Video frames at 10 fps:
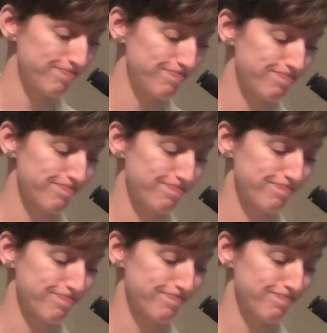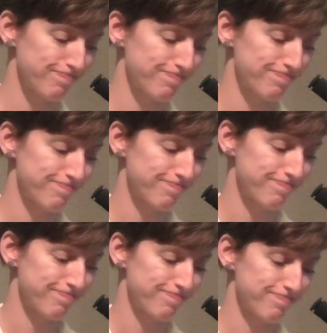
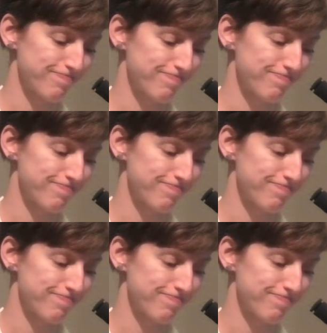(silence)